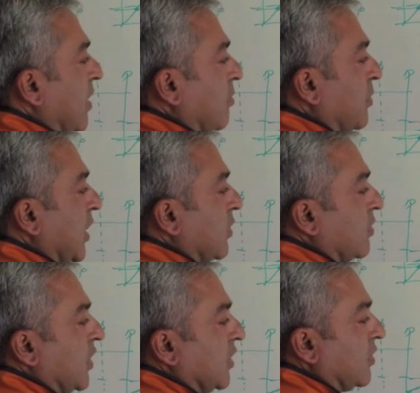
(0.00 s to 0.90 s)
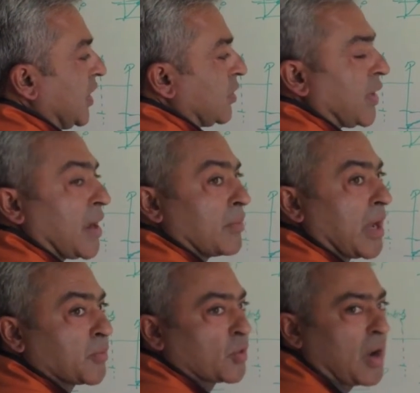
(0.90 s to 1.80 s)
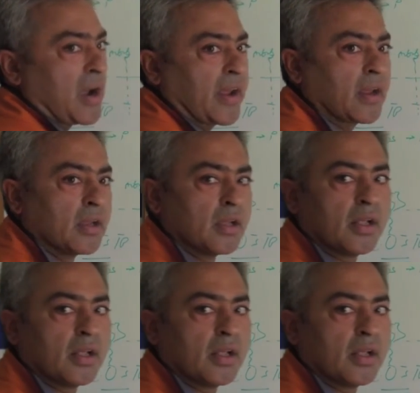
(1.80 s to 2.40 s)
M, P to V, V to M, M to I,